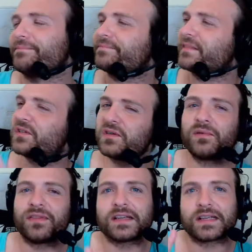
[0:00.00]
There's two
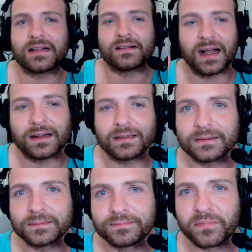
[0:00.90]
things
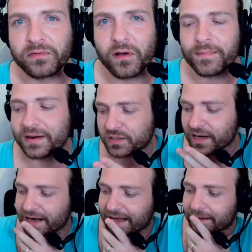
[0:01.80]
I'll throw a bit of
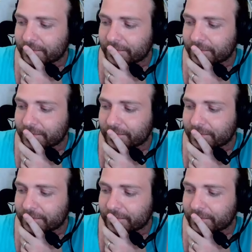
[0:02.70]
shade at.